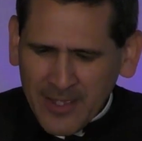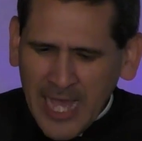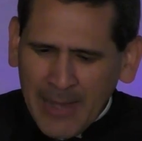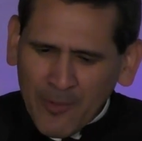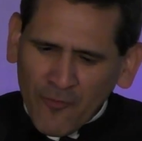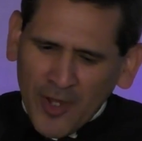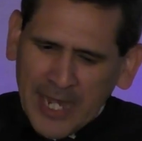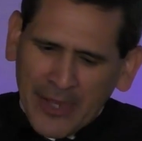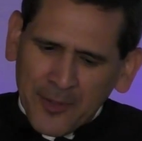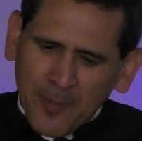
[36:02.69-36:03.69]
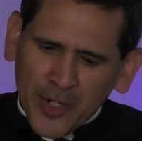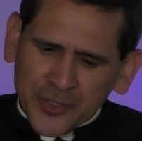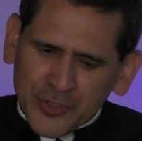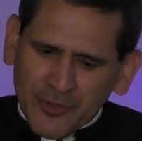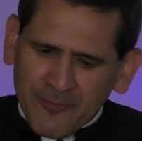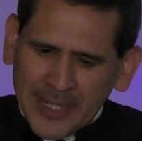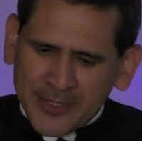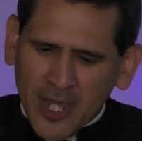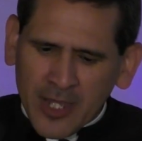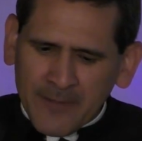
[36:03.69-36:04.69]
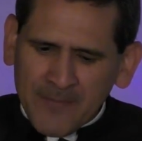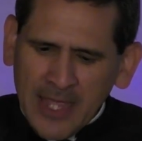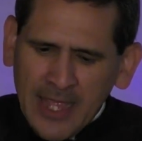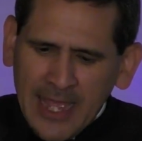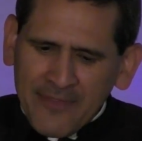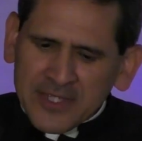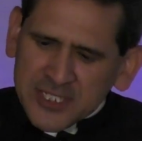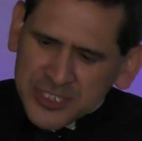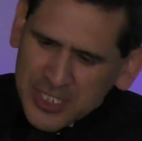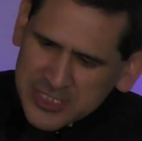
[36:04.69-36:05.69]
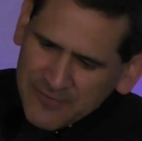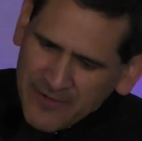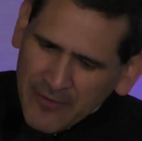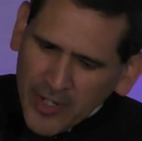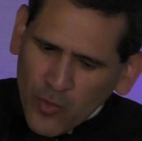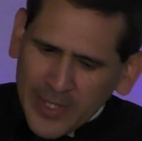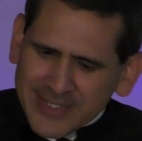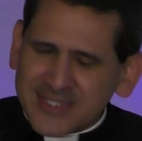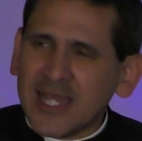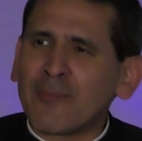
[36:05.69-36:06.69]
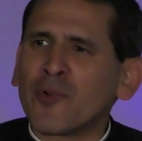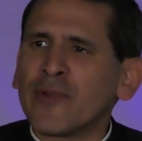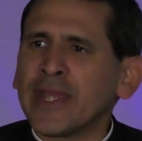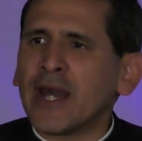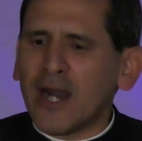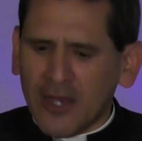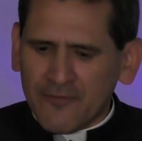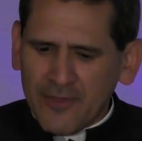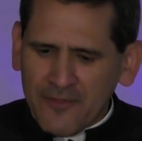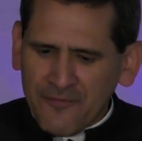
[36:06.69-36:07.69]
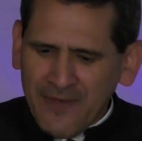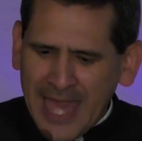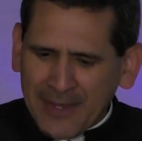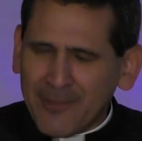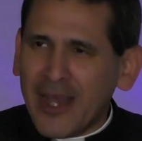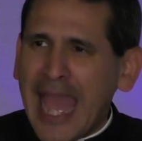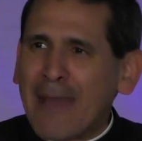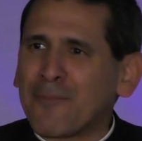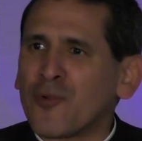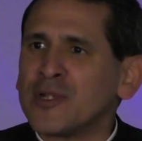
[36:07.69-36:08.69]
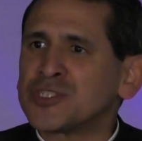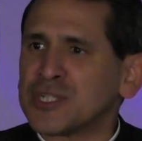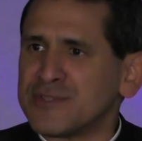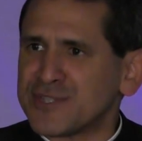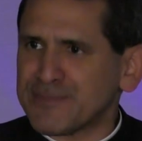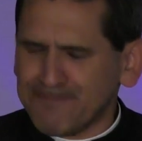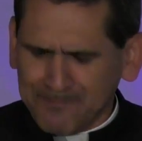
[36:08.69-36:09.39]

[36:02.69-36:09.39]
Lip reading: I'll move on now to part 2 of my talk, and this is just a very quick summary of the Fatima apparitions.